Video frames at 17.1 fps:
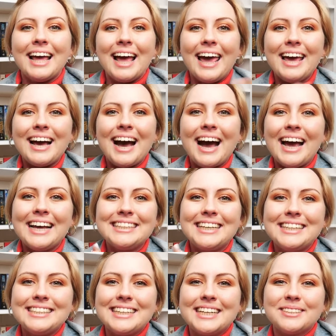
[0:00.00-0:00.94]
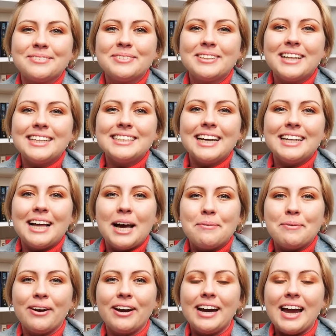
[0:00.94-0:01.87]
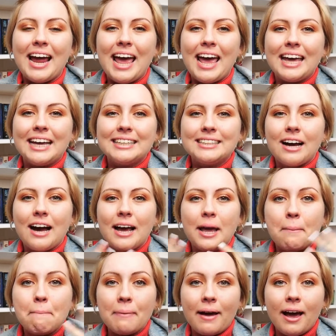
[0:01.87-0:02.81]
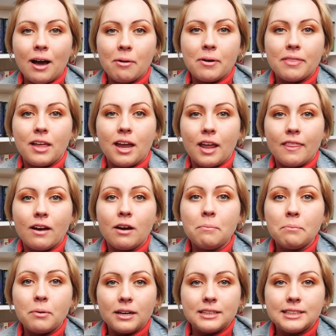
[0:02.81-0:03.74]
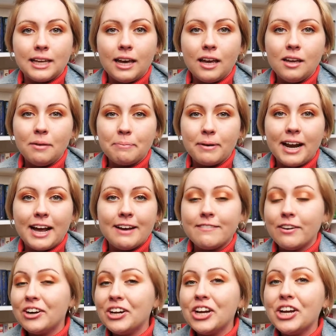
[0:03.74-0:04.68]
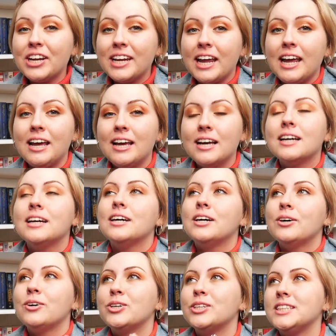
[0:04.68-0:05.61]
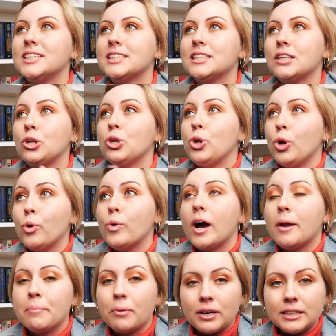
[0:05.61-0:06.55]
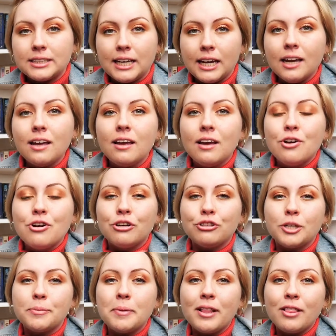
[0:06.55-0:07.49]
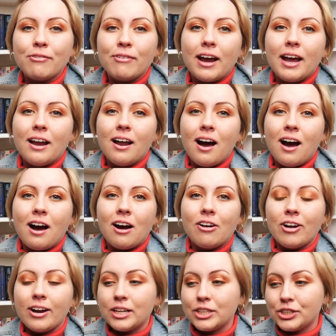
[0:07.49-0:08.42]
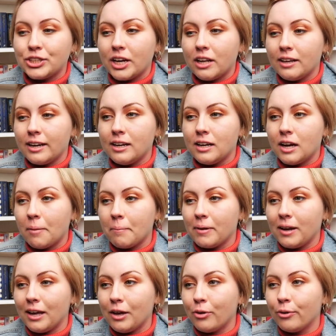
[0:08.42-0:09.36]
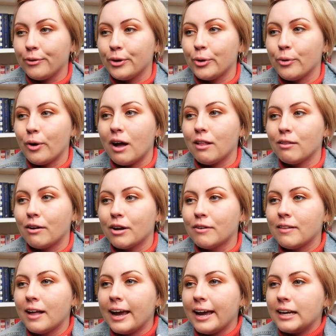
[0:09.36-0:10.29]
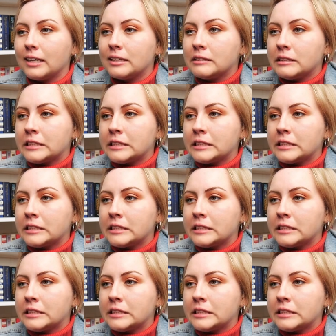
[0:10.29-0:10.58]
Hey guys, it's Tessa from The Latte Library and I am back with another unboxing, but a very unique or just new unboxing. Trim and Thread are an Australian company who do a lot of like,